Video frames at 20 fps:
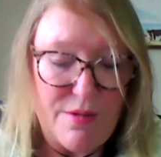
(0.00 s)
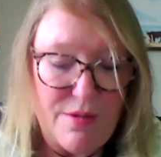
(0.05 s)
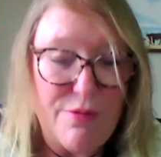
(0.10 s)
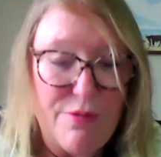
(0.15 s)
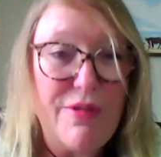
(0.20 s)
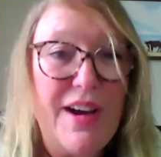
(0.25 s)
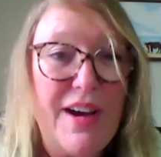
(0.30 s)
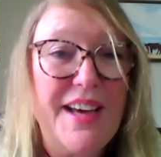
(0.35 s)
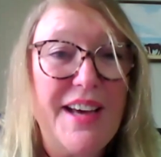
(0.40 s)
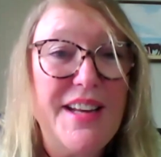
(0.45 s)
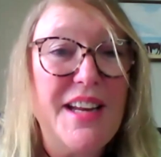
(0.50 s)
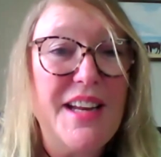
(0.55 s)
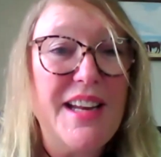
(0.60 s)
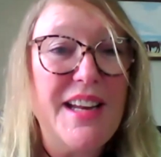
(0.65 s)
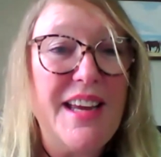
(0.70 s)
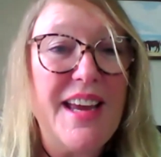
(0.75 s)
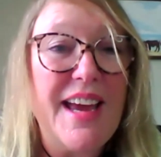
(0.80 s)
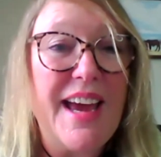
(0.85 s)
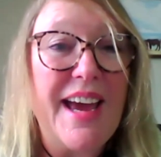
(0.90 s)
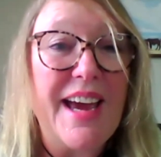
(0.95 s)
And
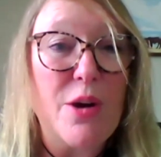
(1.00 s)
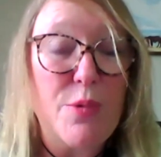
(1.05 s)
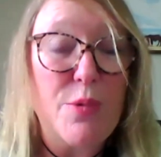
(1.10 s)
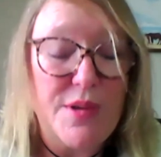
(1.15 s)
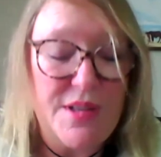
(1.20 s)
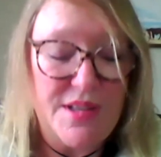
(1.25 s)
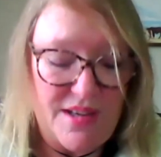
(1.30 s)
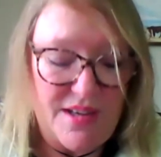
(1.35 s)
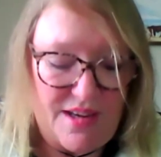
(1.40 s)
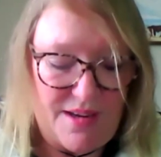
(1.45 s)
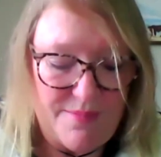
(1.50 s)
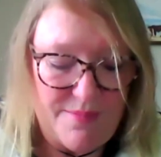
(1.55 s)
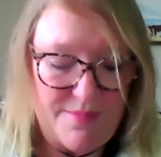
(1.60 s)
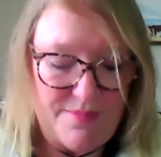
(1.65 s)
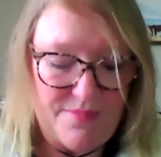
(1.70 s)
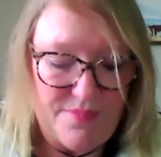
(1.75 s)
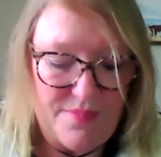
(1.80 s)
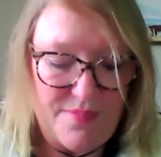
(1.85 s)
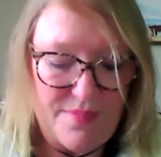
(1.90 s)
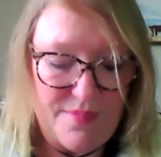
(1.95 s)
finally, equity.
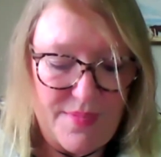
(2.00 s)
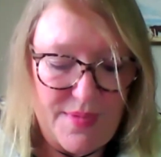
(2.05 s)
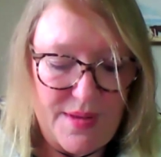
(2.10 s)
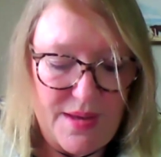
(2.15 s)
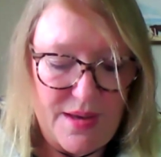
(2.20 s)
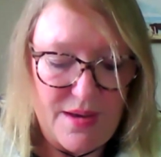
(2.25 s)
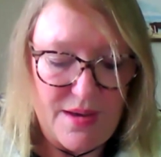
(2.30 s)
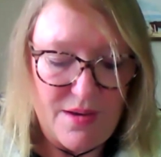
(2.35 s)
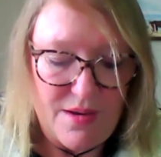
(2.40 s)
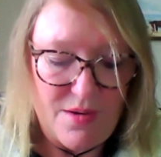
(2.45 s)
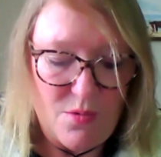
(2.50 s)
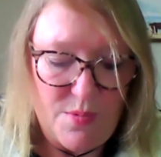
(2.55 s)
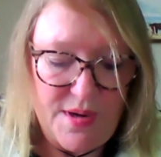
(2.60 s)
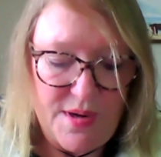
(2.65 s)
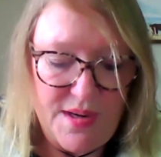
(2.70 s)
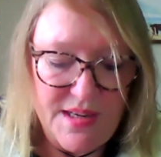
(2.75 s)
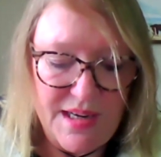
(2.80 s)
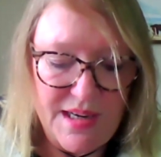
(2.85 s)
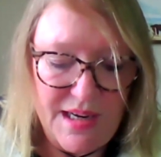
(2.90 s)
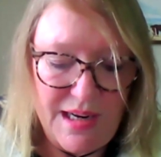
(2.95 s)
We
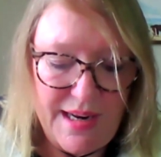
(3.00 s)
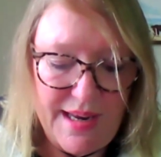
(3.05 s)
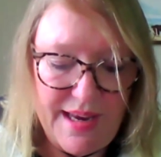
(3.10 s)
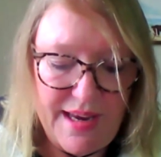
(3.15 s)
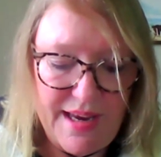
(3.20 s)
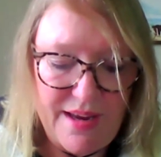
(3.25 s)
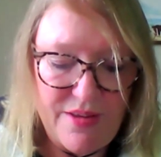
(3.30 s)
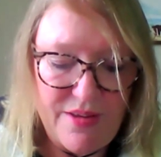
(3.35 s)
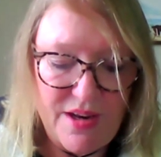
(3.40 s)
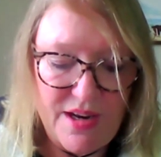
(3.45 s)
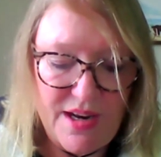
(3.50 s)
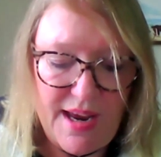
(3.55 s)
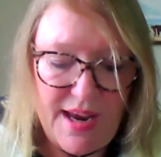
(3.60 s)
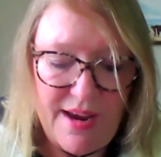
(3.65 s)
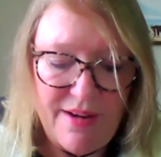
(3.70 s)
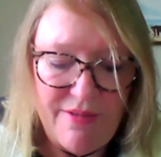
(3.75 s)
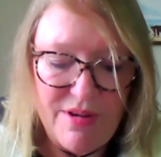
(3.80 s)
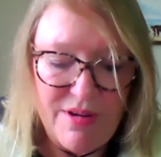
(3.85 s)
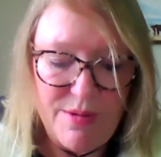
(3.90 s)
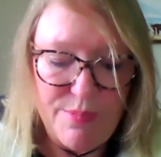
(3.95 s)
declare that
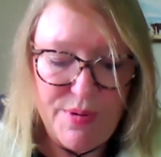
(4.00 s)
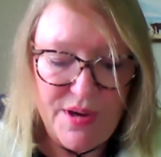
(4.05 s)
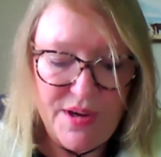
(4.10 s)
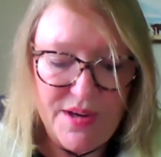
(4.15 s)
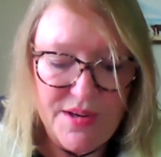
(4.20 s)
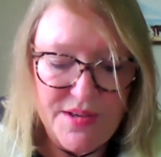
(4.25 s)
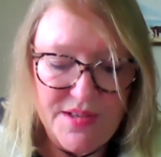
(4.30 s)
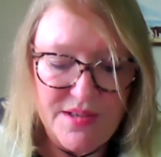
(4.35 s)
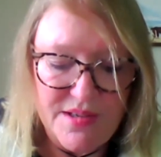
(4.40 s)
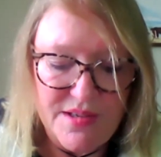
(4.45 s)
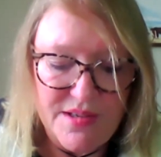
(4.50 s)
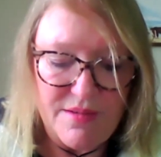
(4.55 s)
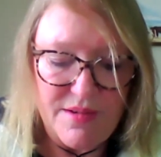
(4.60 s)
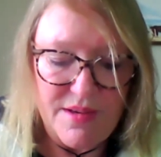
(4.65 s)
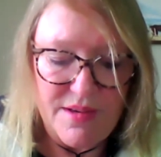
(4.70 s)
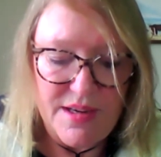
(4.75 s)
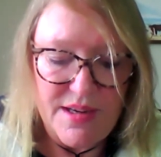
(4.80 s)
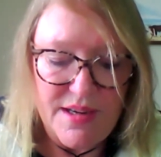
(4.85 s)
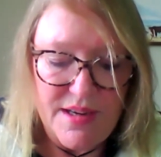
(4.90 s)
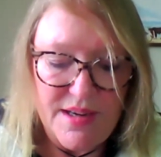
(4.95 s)
every person
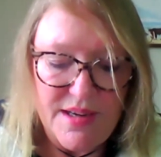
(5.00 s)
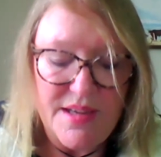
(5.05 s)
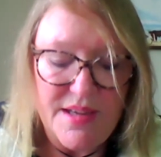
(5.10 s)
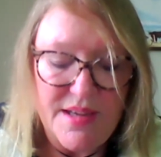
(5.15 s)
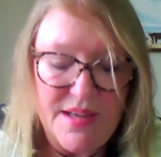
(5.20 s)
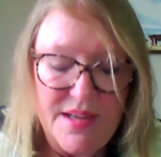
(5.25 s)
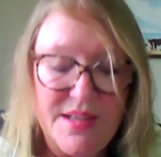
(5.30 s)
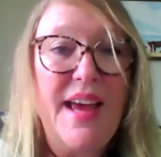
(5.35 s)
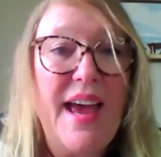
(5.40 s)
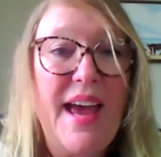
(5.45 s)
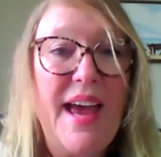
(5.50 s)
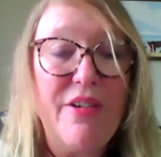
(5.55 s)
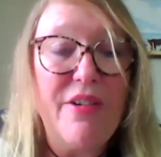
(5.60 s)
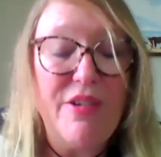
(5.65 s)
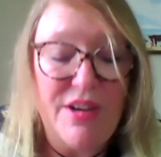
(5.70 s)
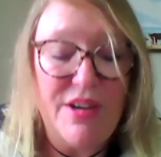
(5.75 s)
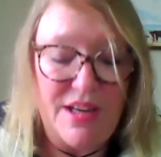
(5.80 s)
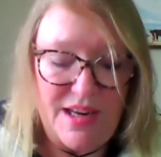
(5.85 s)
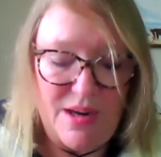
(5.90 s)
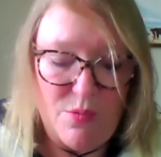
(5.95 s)
is
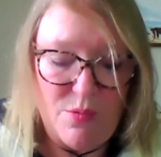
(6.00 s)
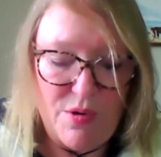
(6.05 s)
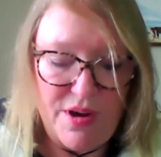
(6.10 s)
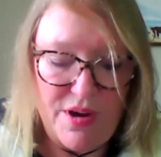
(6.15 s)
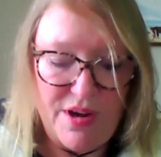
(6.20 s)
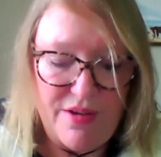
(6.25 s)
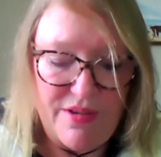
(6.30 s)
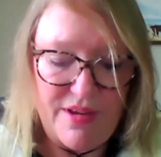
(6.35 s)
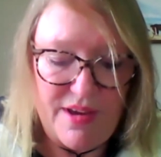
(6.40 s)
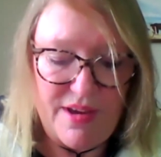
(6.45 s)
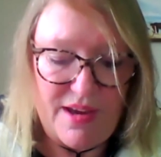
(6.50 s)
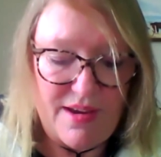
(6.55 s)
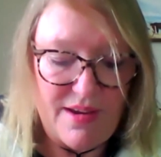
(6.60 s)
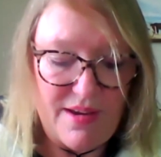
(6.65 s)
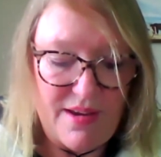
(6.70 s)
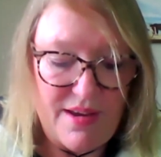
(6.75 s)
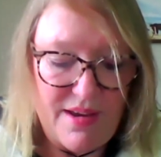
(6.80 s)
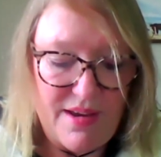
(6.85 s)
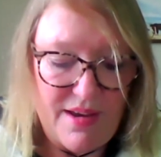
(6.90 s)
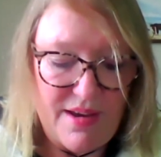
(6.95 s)
inherently
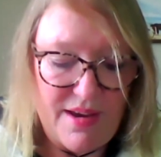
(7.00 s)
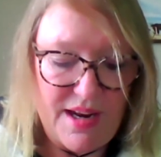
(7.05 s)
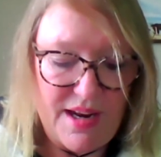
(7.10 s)
worthy